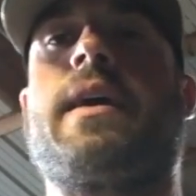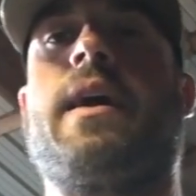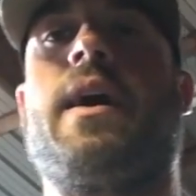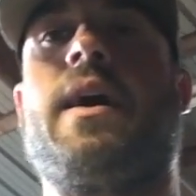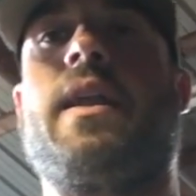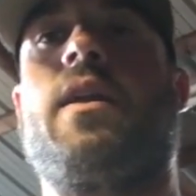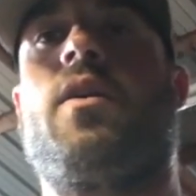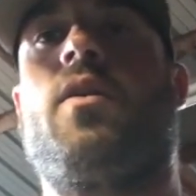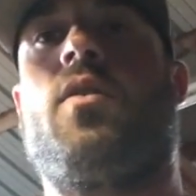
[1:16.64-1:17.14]

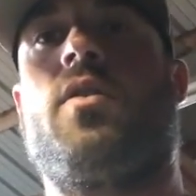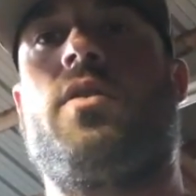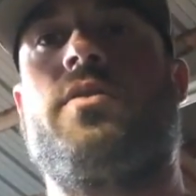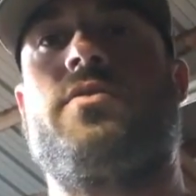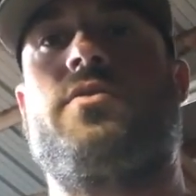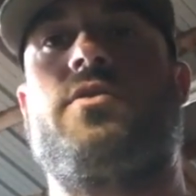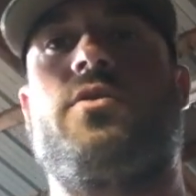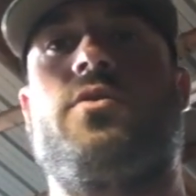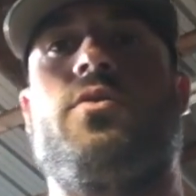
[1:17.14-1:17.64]
got
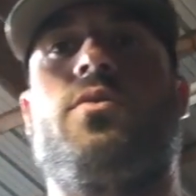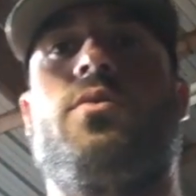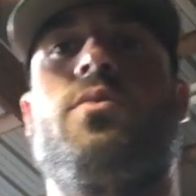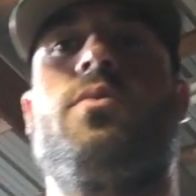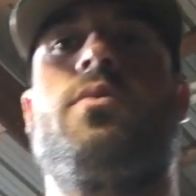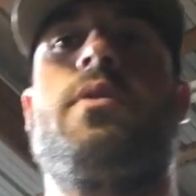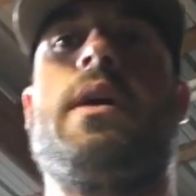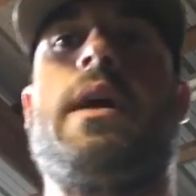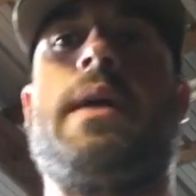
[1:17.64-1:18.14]
on
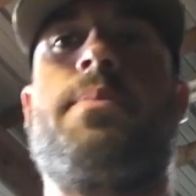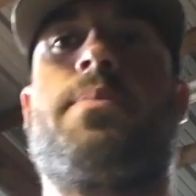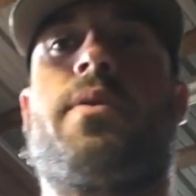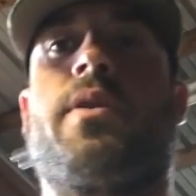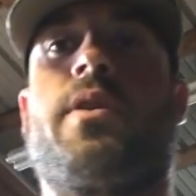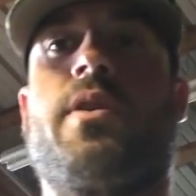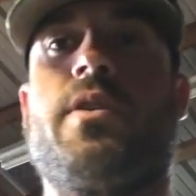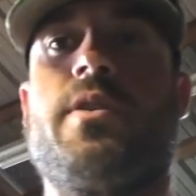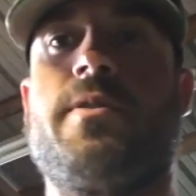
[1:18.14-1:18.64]
to a
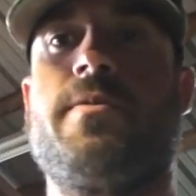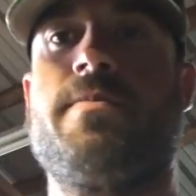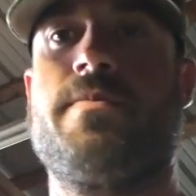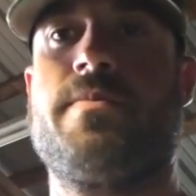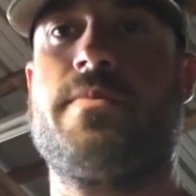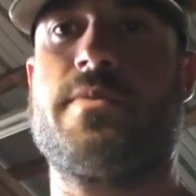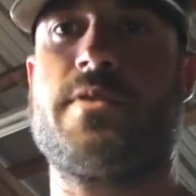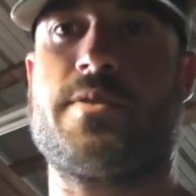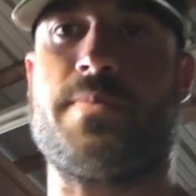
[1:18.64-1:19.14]
pretty good
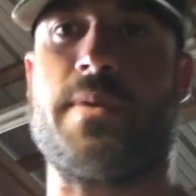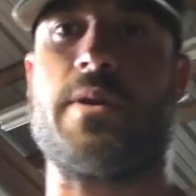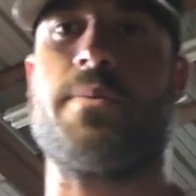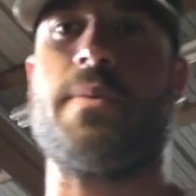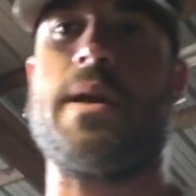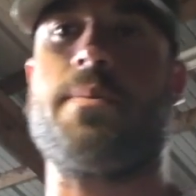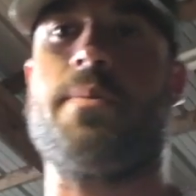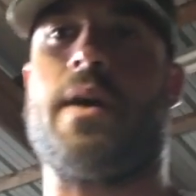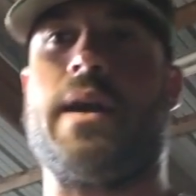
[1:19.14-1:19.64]

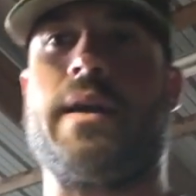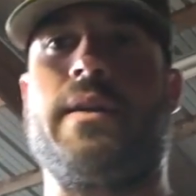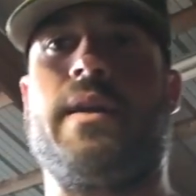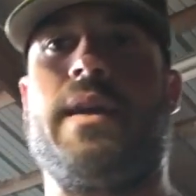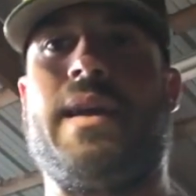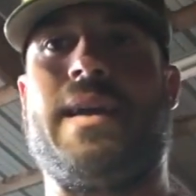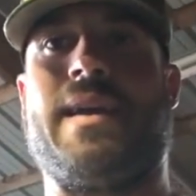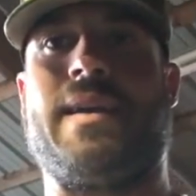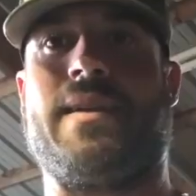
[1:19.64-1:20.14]
spinnerbait bite
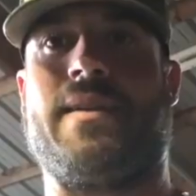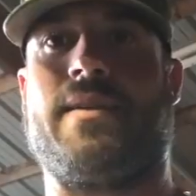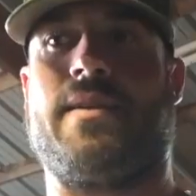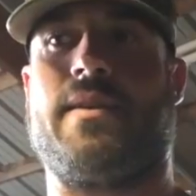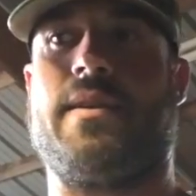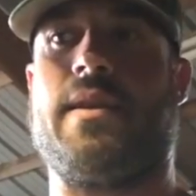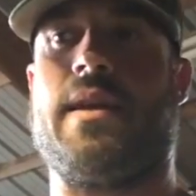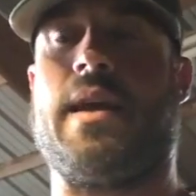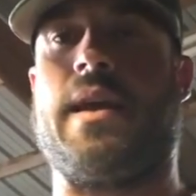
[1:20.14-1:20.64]

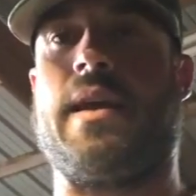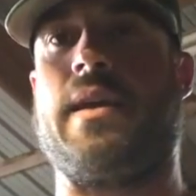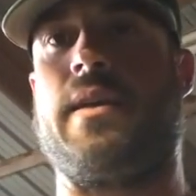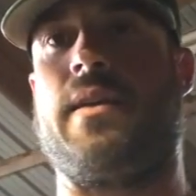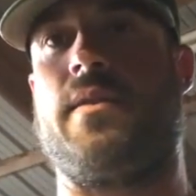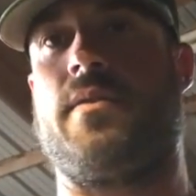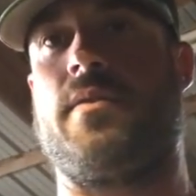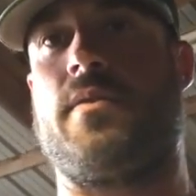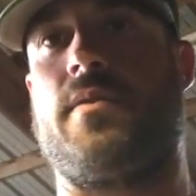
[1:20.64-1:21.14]
and
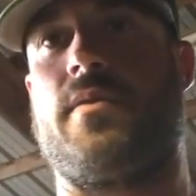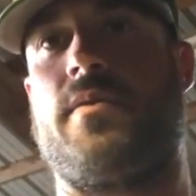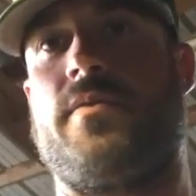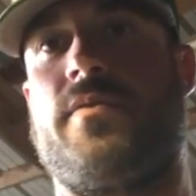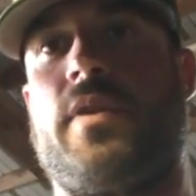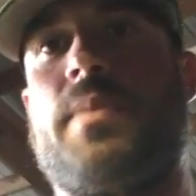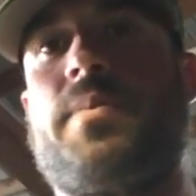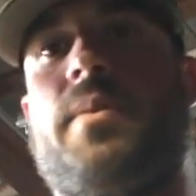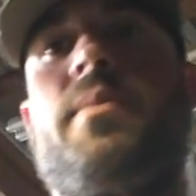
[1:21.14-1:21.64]
a
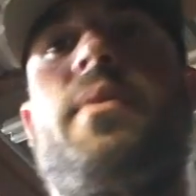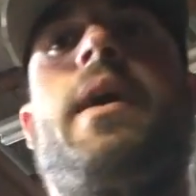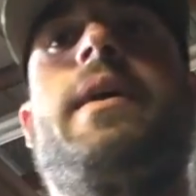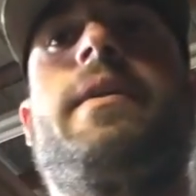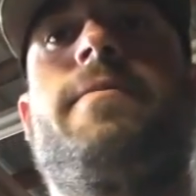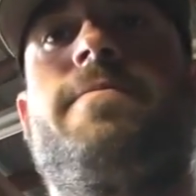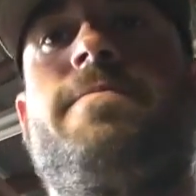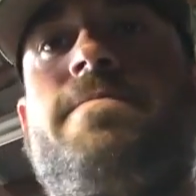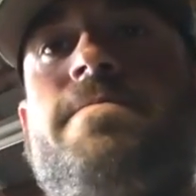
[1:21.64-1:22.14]
flipping bite.